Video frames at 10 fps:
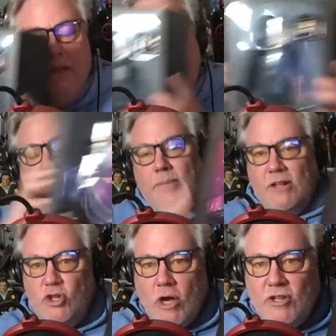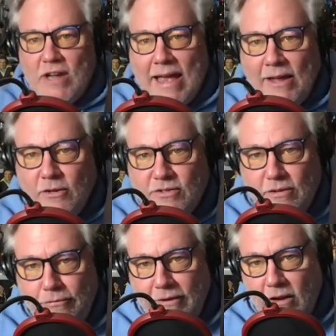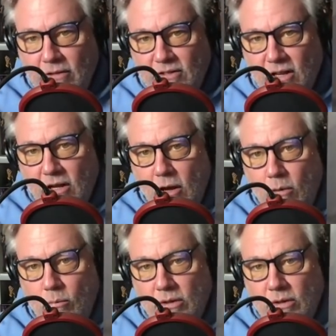He sent me a Judge Anderson figure that's going to go,